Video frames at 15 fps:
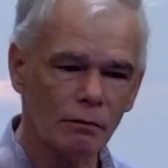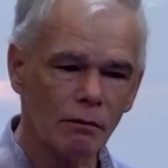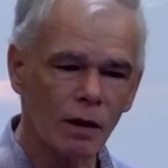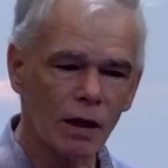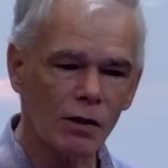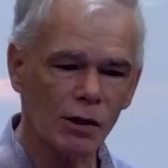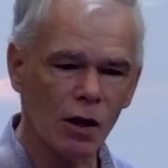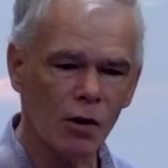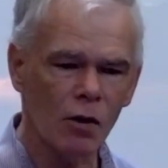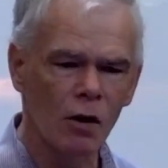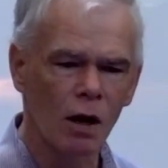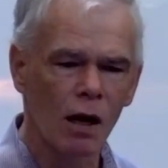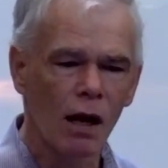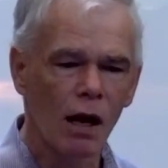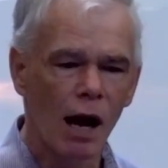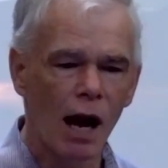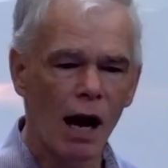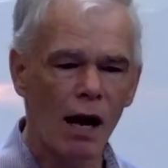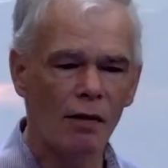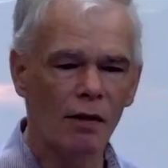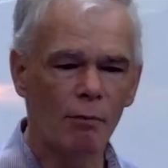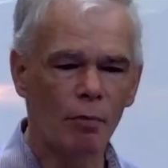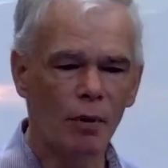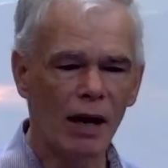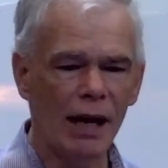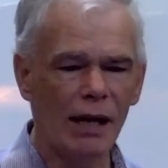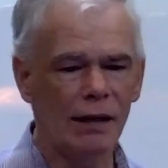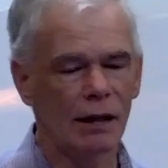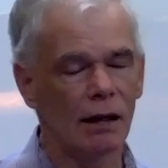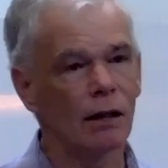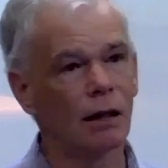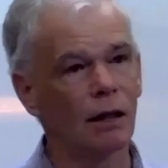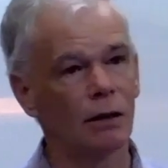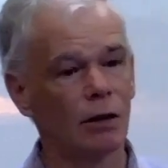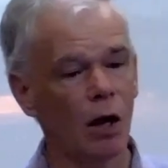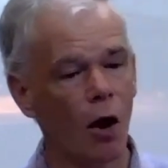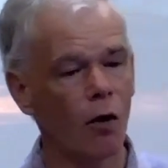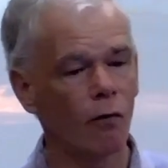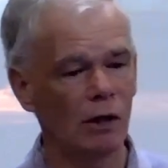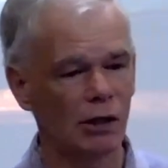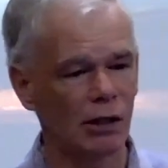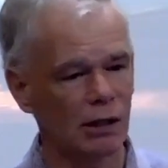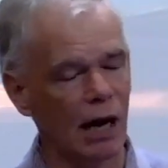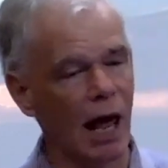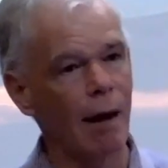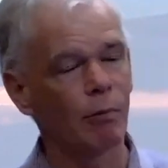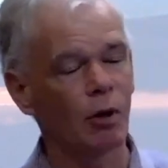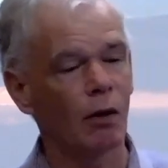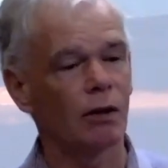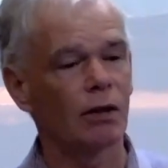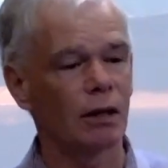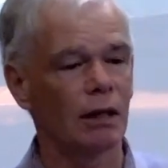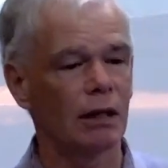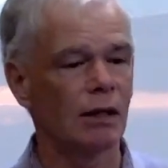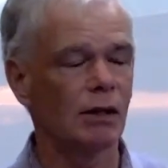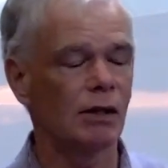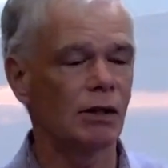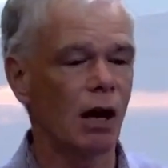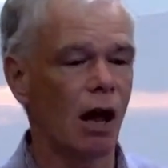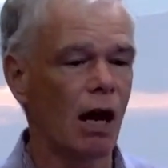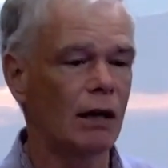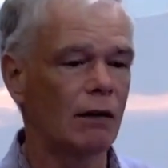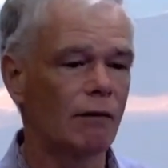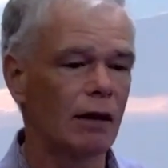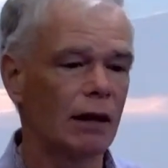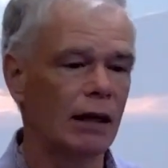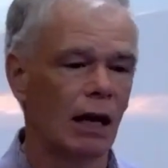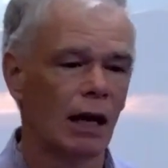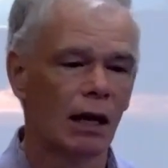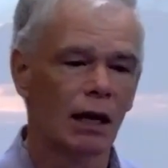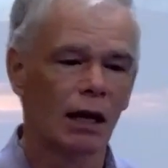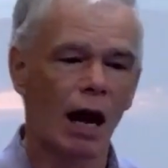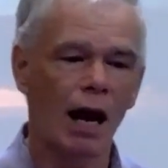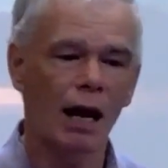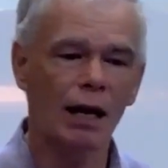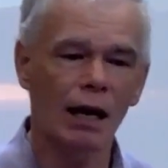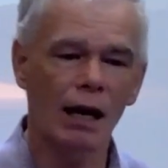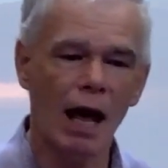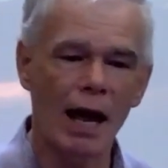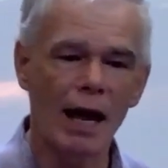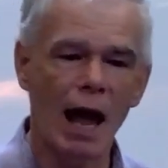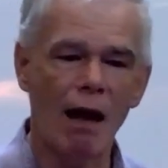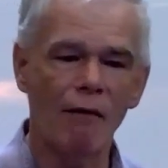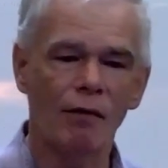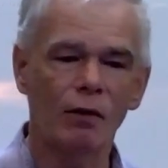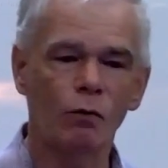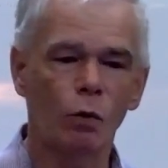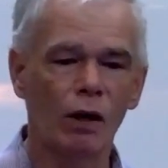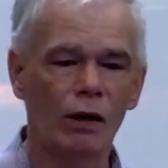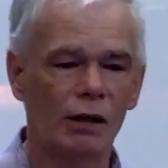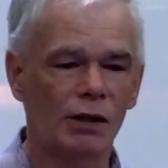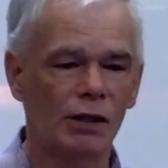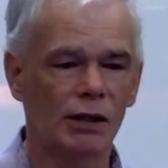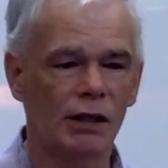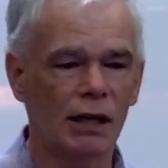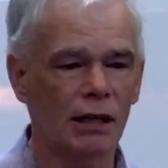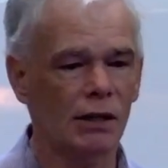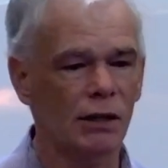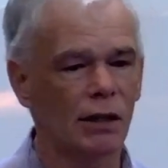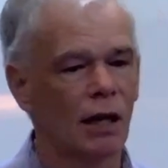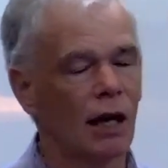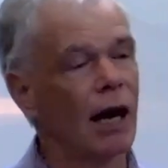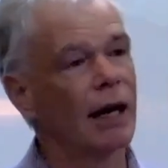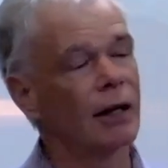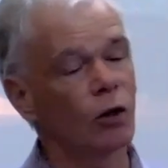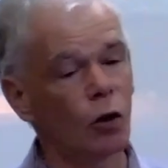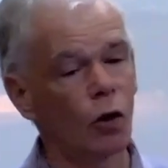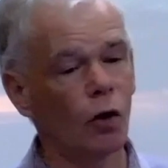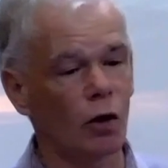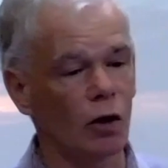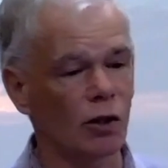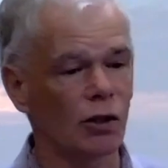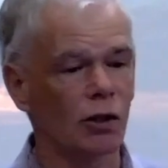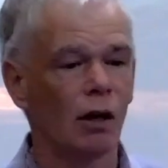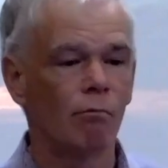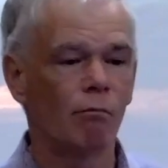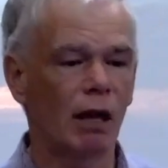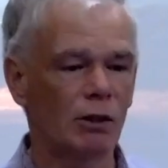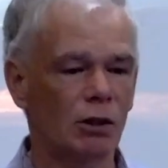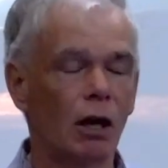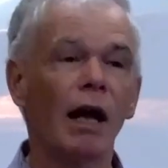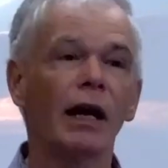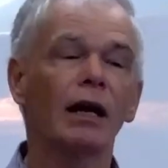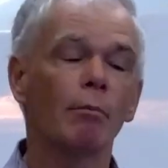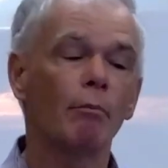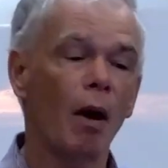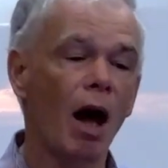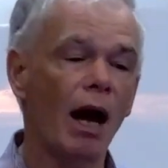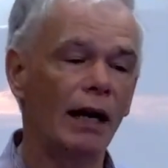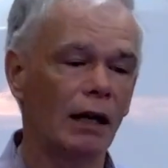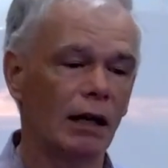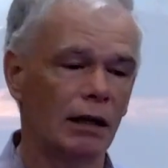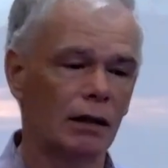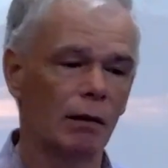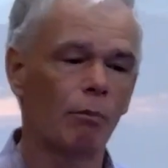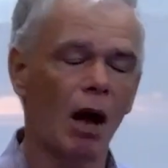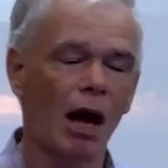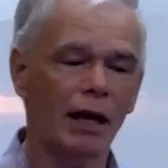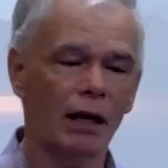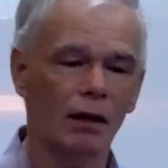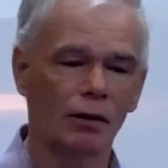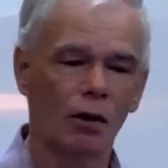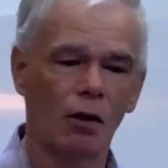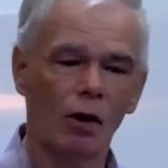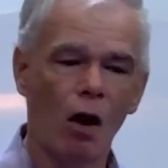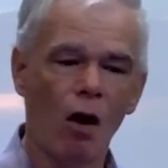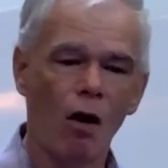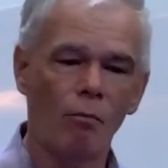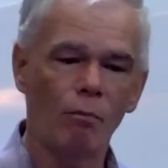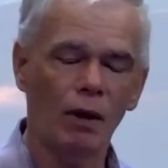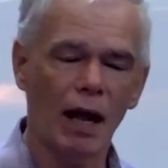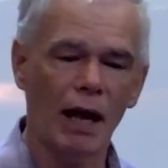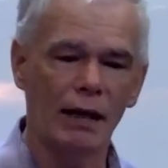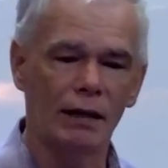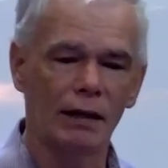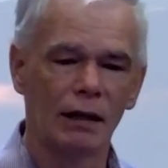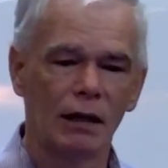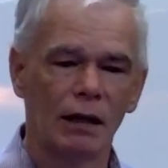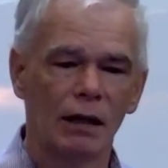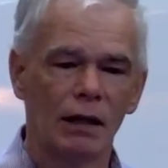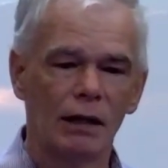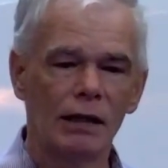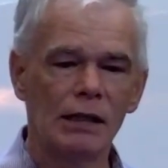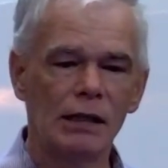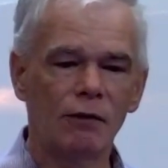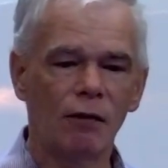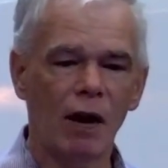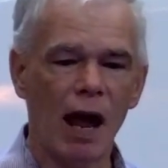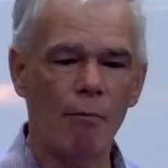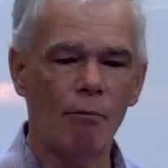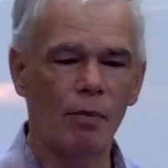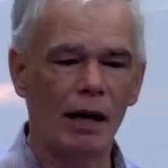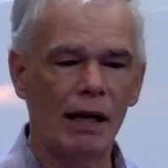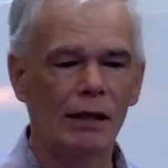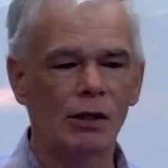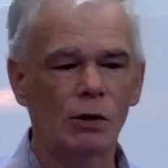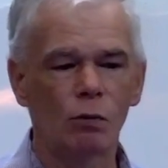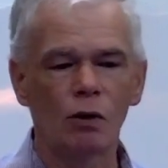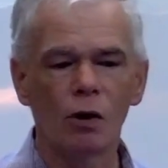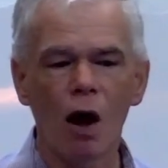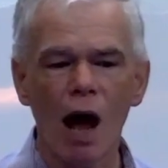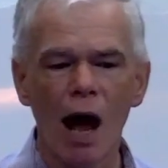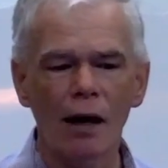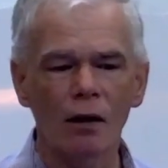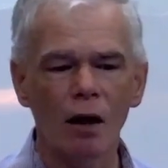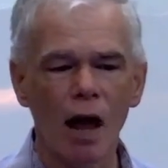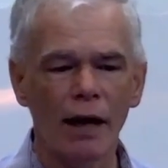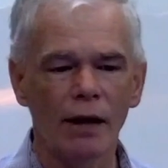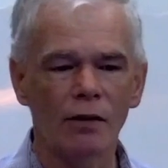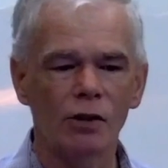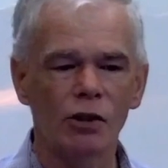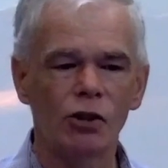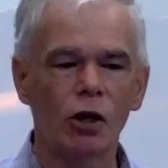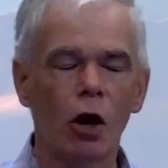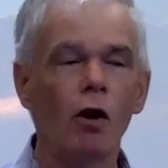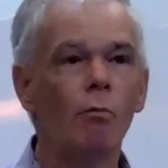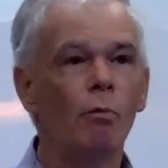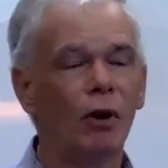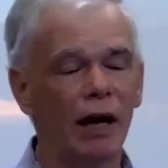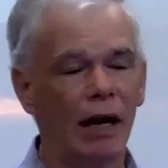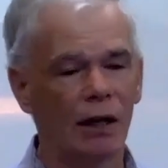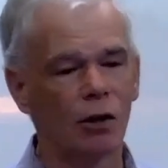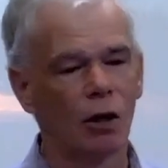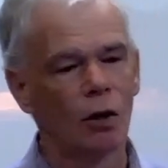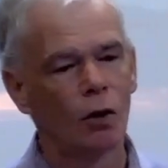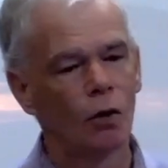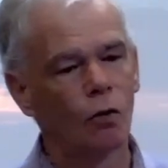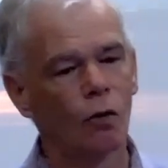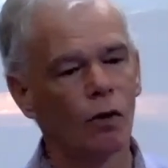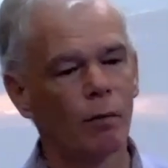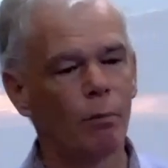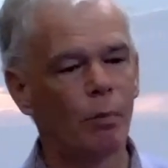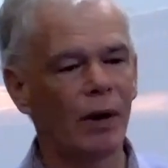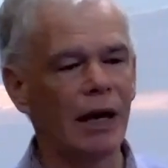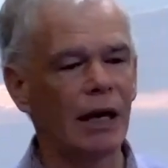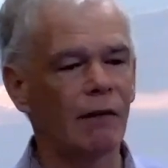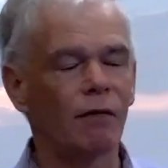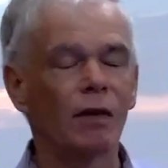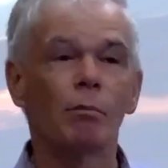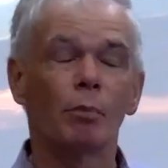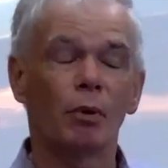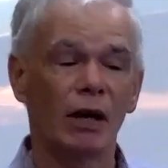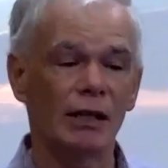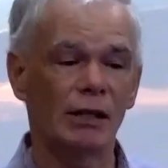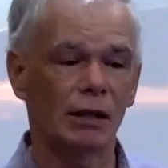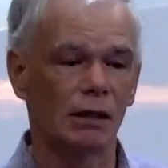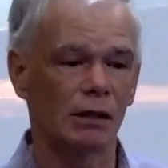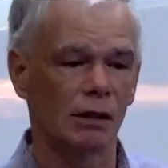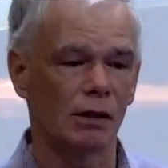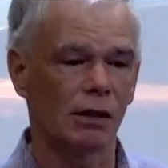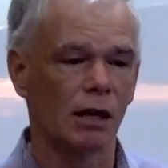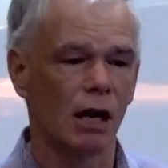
So the bread, the dough is slapped onto the inside of the clay oven where it sticks and cooks, much like a pikelet on a hot plate. These flatbreads were not unlike the showbread or the bread of the presence